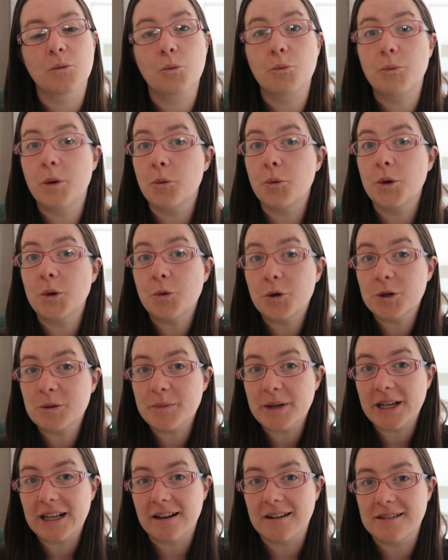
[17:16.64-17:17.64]
but we
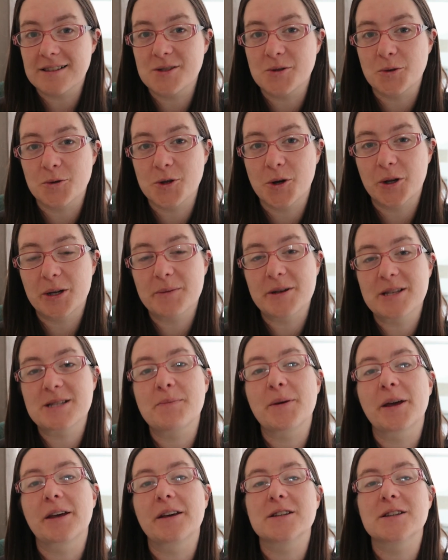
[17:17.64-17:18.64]
wouldn't be classed as autonomous
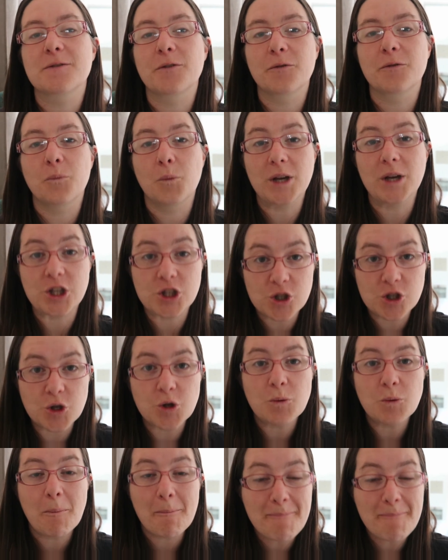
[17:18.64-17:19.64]
because we
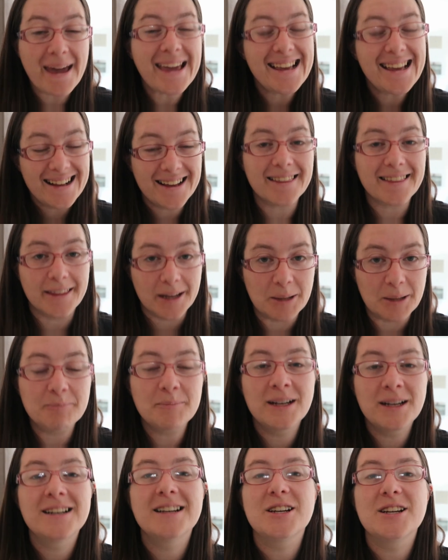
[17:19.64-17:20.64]
do make
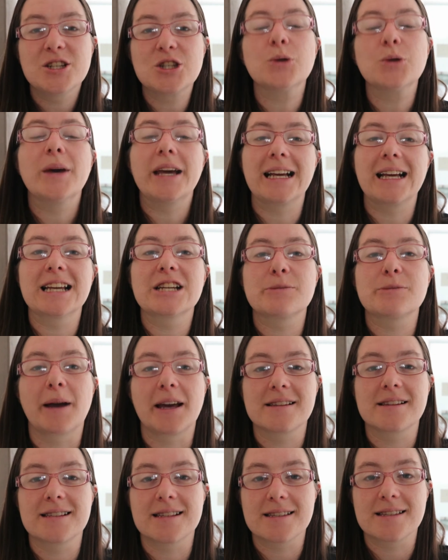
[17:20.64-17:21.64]
them do English,
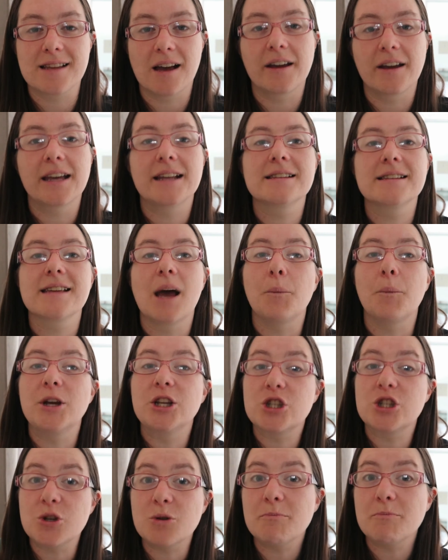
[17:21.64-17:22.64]
maths and science and we
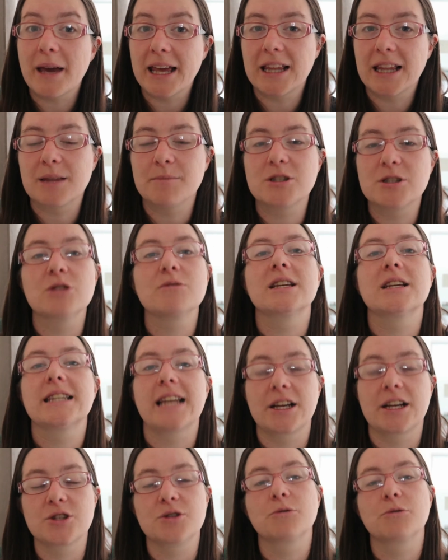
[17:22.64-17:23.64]
do make them do the
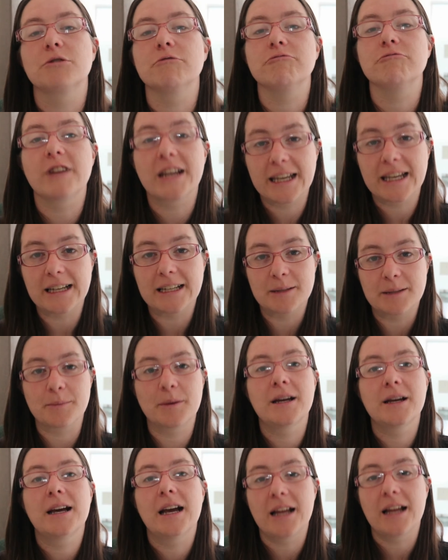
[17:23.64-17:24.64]
national curriculum
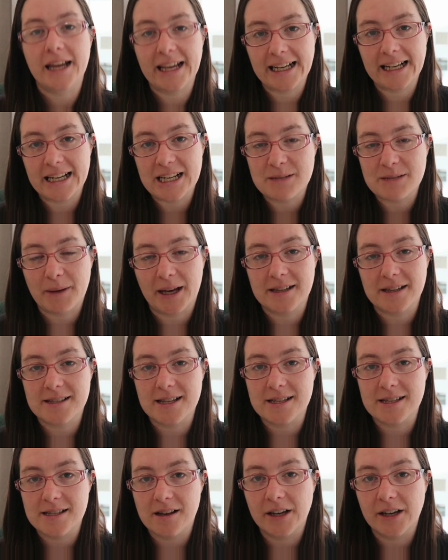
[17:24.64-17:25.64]
English, maths
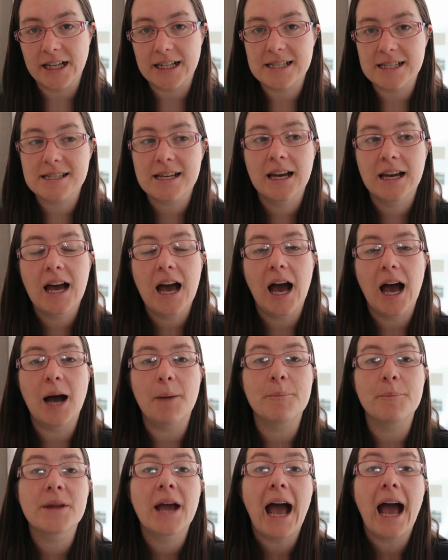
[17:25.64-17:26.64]
and science.
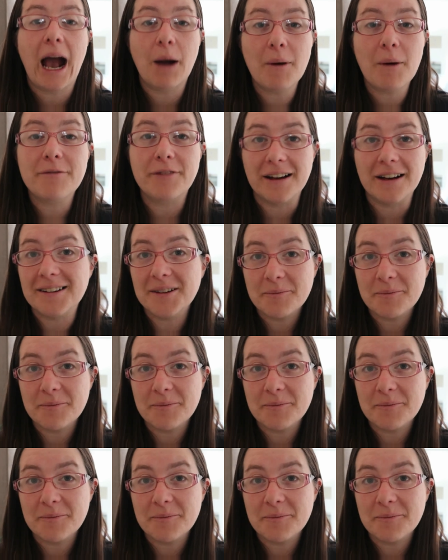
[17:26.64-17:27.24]
Um, however,